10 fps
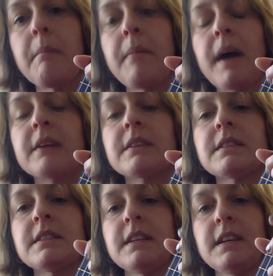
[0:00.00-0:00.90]
Back to
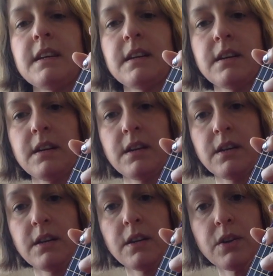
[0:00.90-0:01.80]
C.
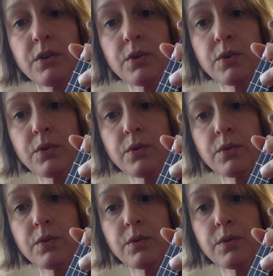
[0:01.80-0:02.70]

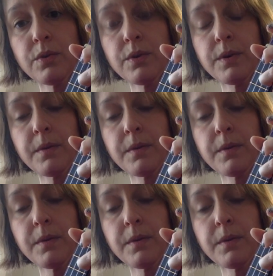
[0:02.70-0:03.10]
You.